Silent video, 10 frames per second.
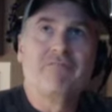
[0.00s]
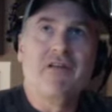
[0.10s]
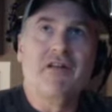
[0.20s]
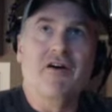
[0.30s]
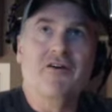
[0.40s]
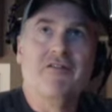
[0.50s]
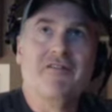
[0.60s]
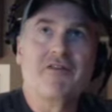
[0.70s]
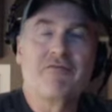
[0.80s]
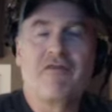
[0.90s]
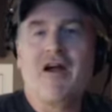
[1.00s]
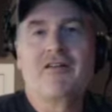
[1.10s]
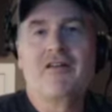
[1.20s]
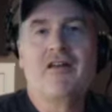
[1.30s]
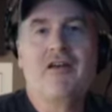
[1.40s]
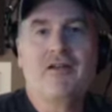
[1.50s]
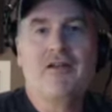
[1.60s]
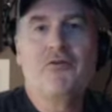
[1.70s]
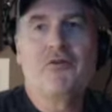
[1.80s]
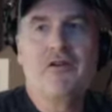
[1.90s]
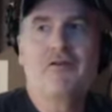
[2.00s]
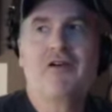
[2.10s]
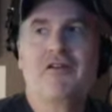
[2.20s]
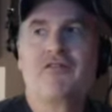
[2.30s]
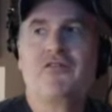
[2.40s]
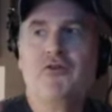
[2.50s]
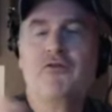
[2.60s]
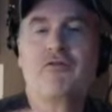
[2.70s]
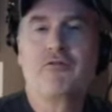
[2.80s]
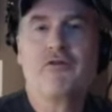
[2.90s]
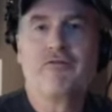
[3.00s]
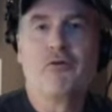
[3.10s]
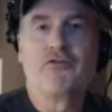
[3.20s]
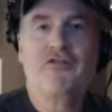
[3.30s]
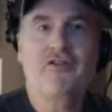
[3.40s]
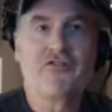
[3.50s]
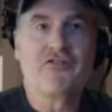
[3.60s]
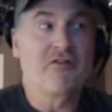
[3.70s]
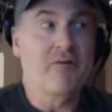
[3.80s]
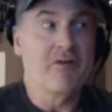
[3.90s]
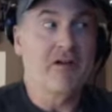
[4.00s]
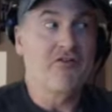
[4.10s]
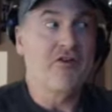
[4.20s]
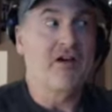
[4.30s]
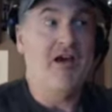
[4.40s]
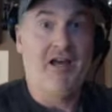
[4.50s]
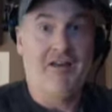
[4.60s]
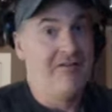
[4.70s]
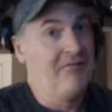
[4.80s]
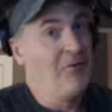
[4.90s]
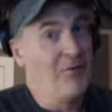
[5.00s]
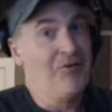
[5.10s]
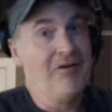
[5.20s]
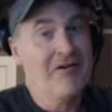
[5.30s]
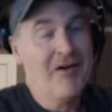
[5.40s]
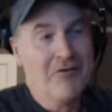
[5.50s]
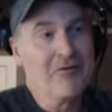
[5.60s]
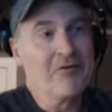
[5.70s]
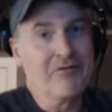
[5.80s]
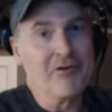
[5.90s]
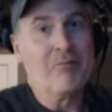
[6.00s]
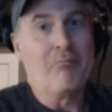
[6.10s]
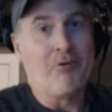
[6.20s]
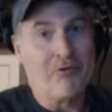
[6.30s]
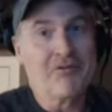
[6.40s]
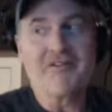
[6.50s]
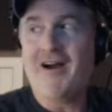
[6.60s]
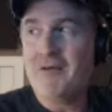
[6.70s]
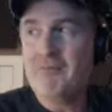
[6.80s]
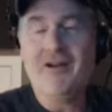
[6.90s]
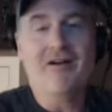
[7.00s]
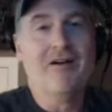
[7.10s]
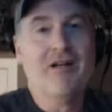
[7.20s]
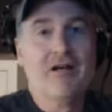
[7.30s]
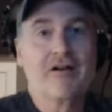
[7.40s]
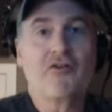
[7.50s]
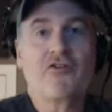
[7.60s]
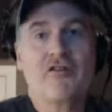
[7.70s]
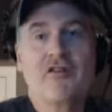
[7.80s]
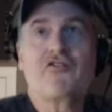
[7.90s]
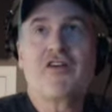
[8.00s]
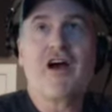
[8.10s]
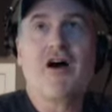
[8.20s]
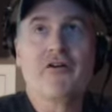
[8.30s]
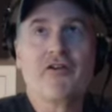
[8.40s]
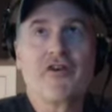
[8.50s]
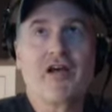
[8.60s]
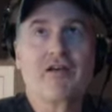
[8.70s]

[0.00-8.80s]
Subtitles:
The fact that you get to do 3 or 4 seasons of something, it's like, hey, we're living on borrowed time here, because in this town, it's like